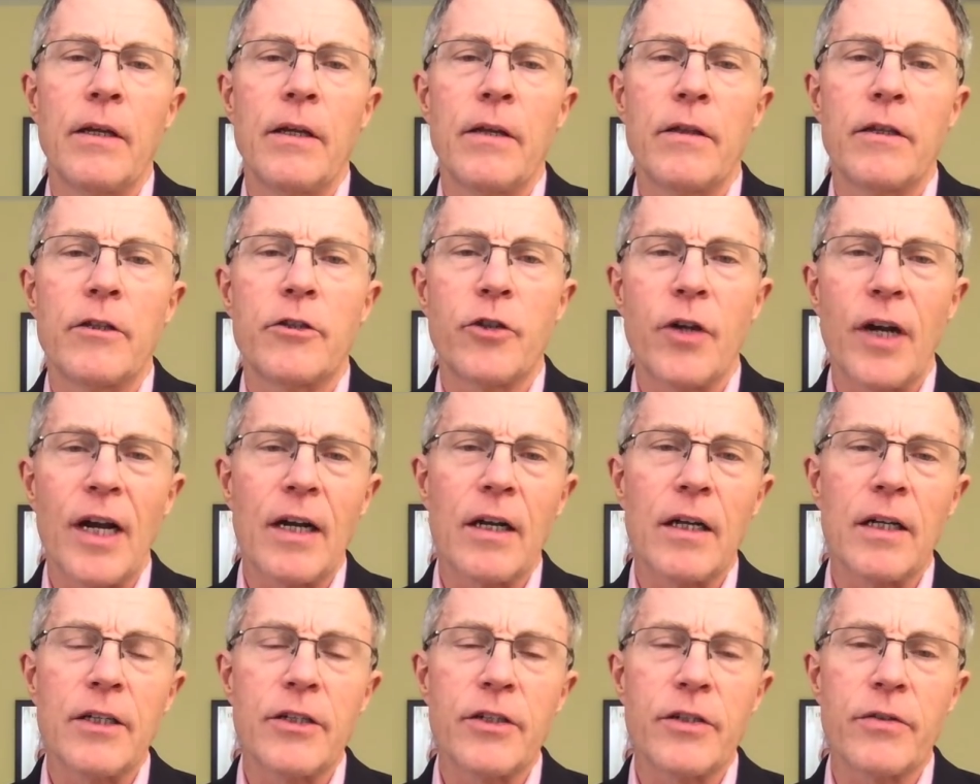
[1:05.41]
the
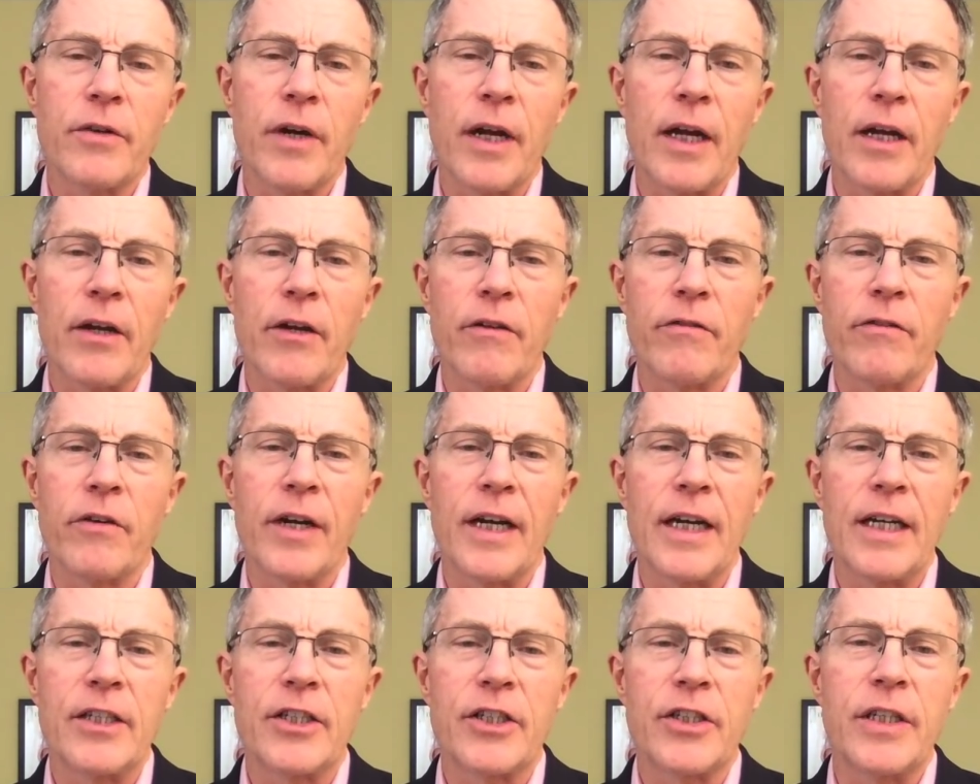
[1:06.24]
triglyceride over
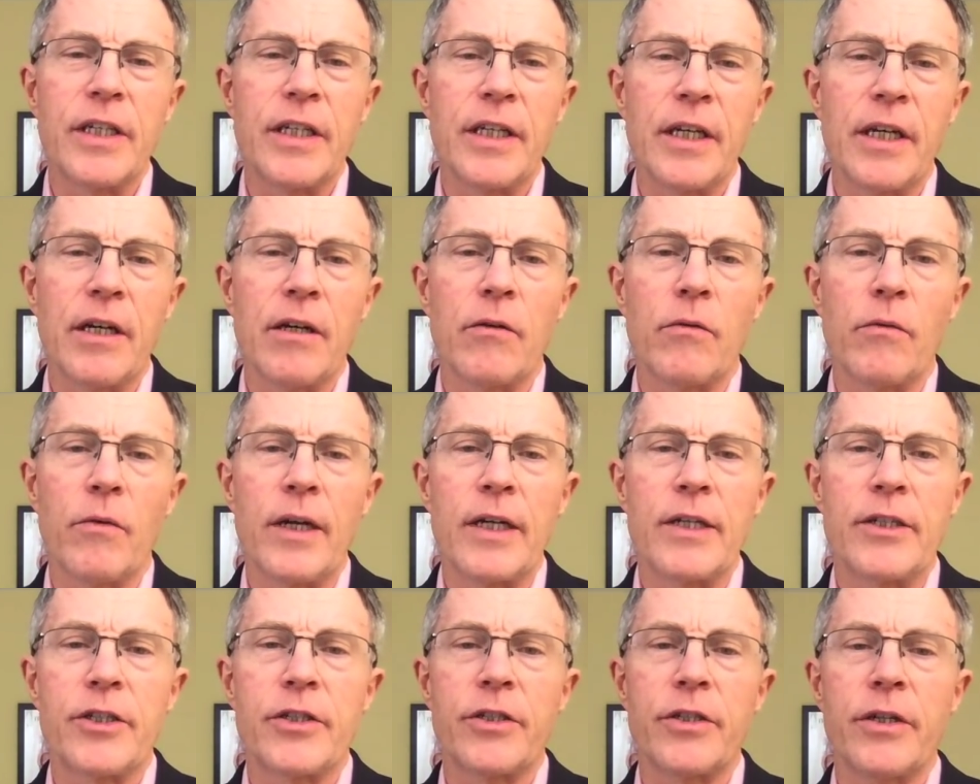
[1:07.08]
HDL
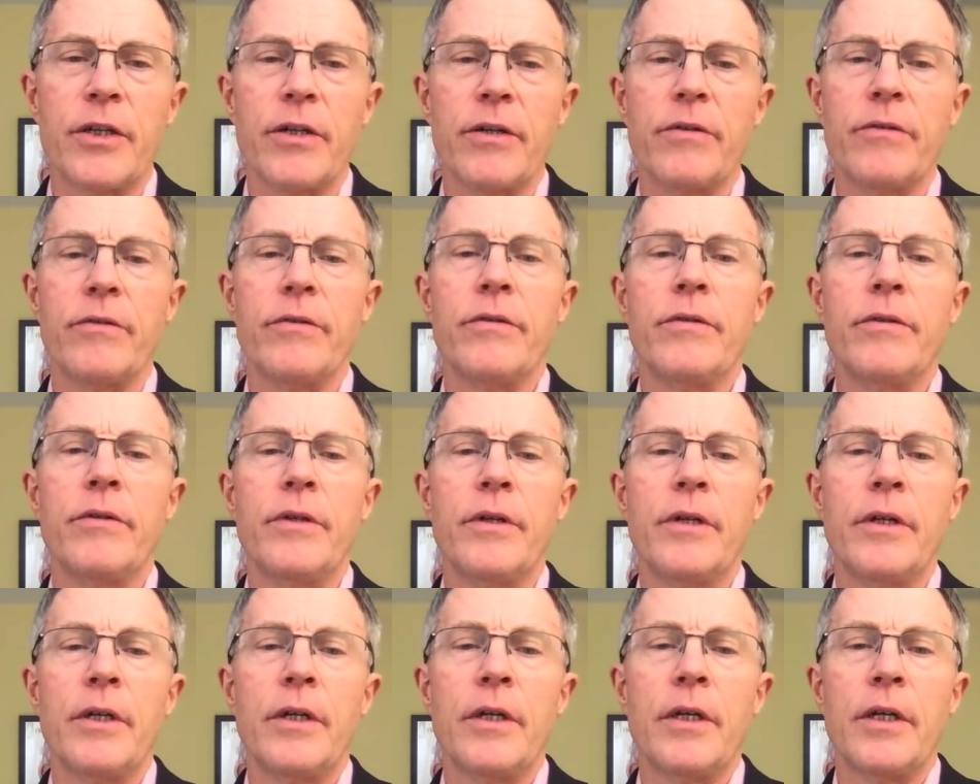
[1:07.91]
ratio
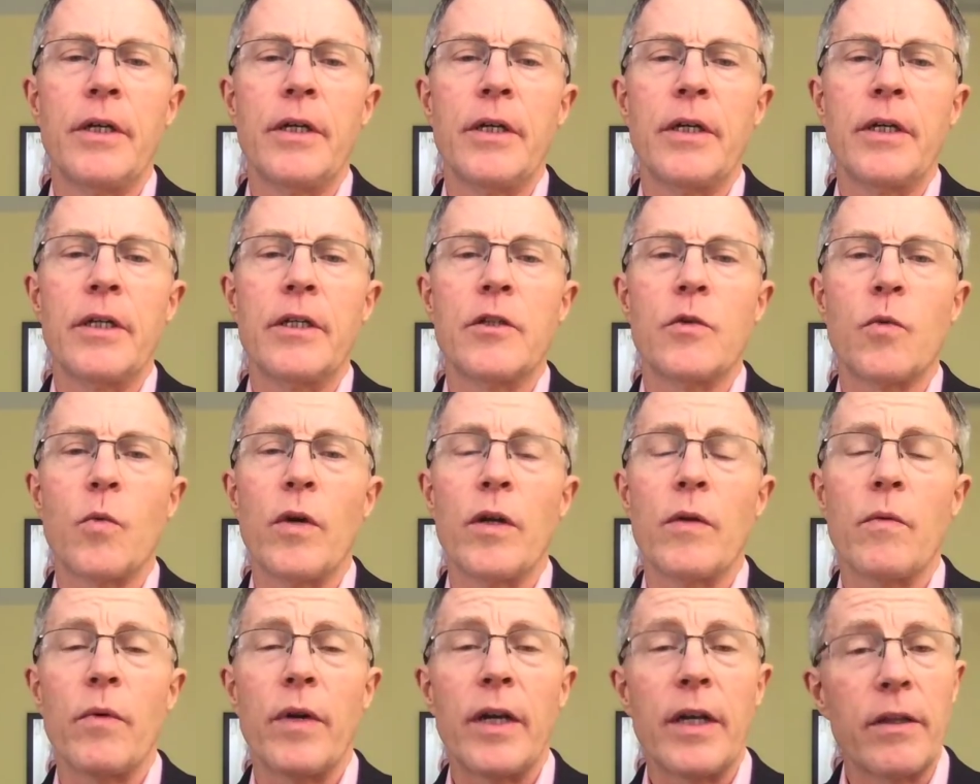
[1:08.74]
is
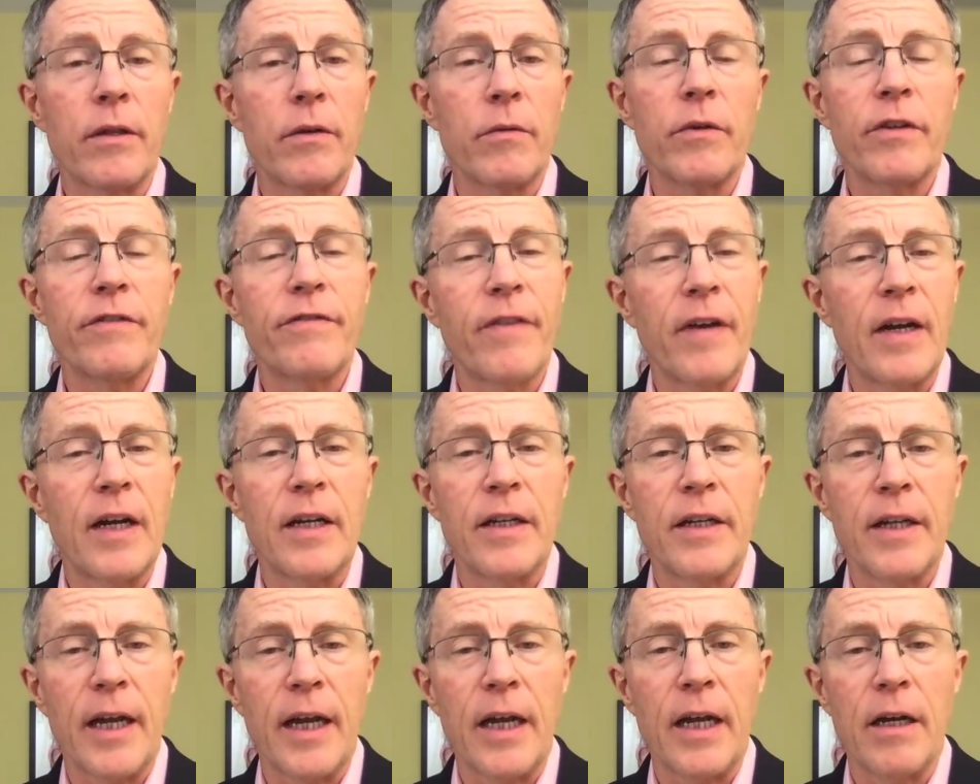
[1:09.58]
one way that we
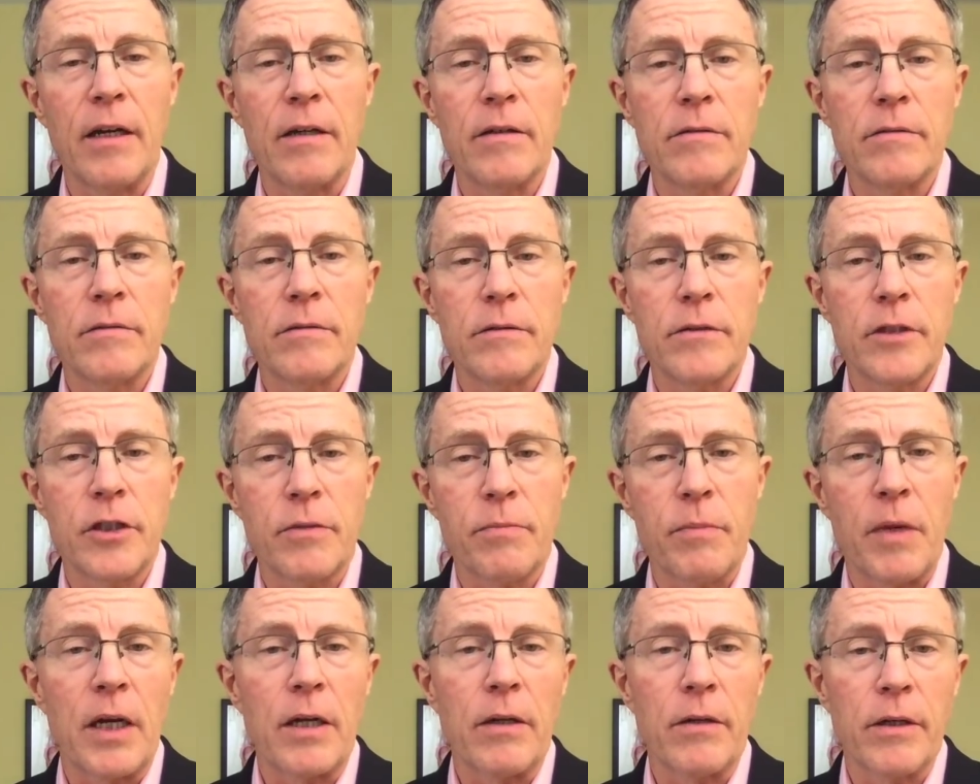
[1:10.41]
find out just
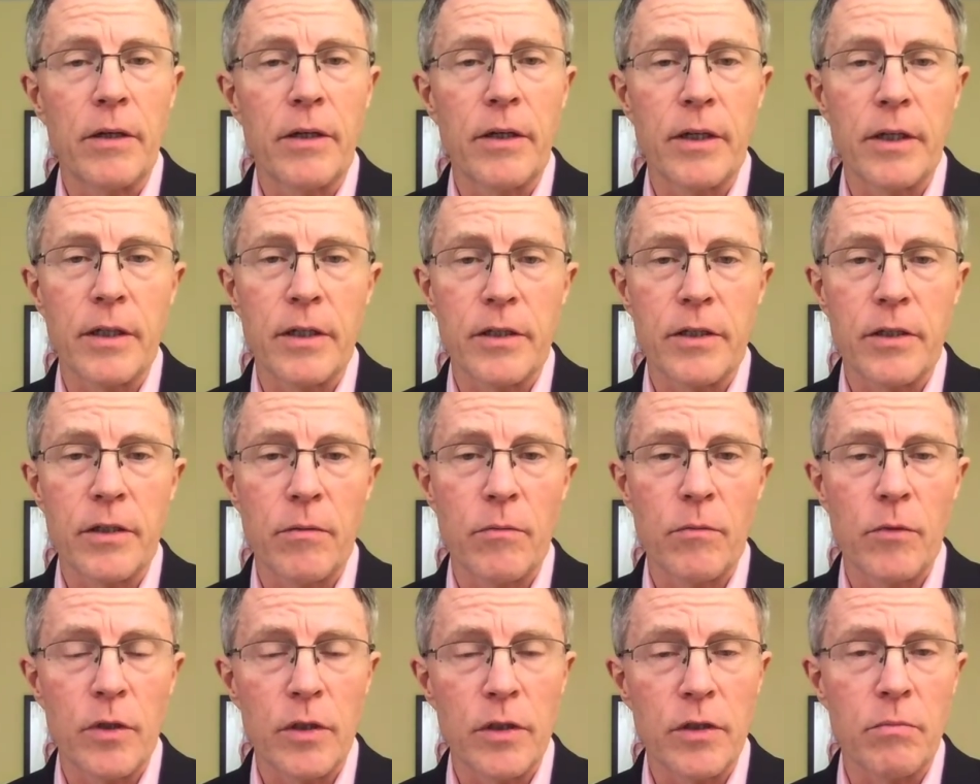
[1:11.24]
by looking at
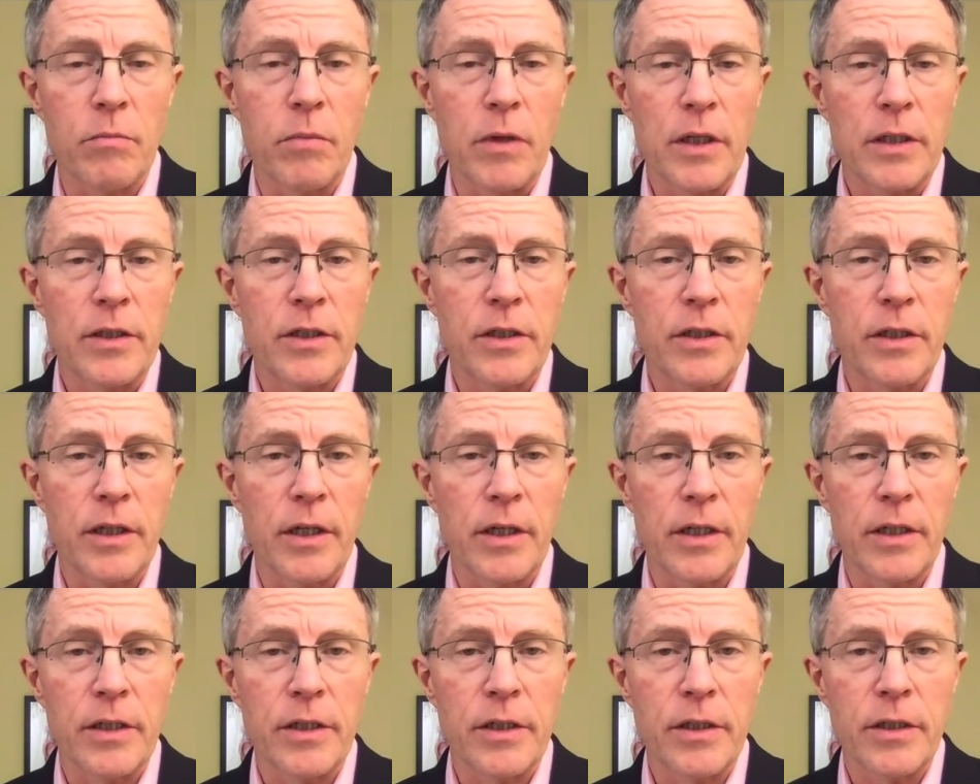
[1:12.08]
someone's blood
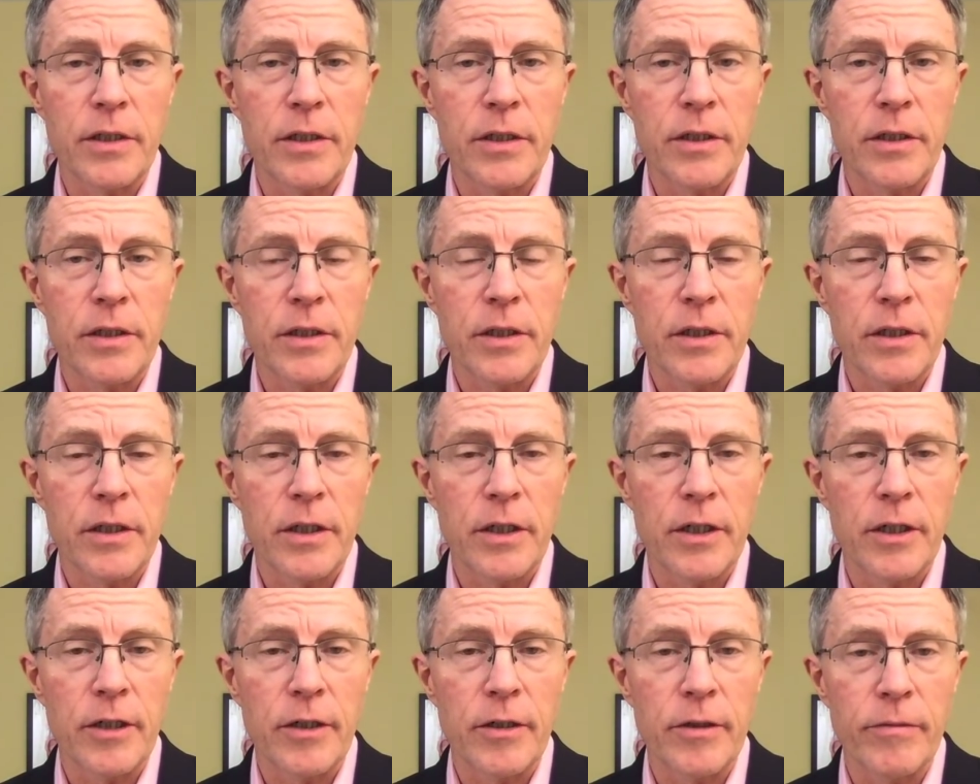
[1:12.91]
studies
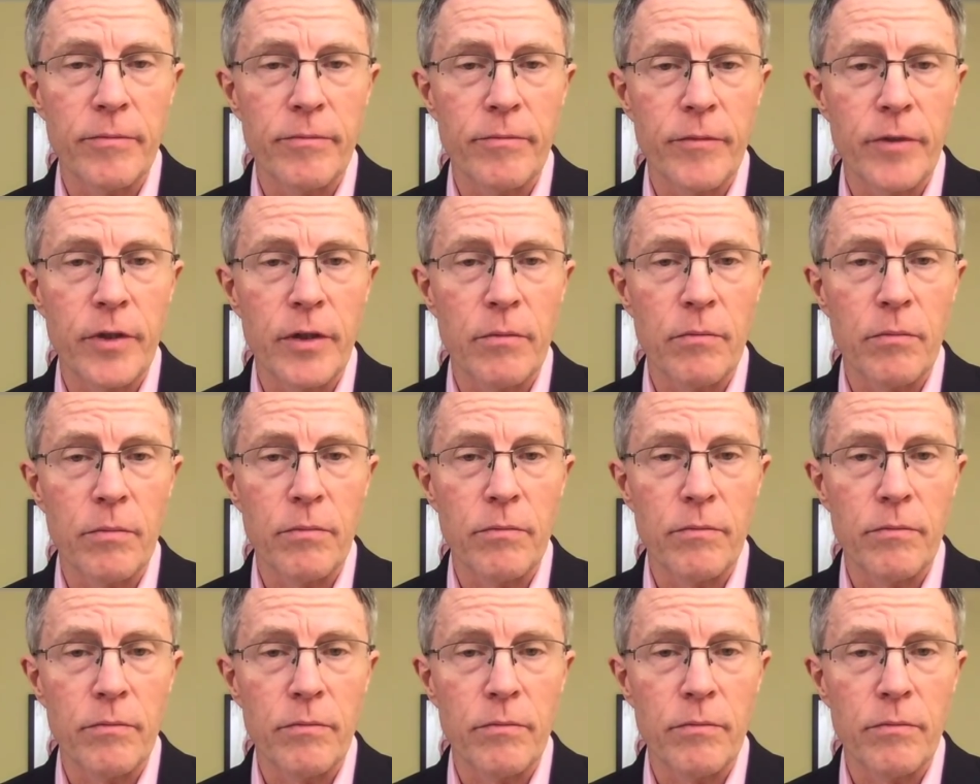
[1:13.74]
um, their,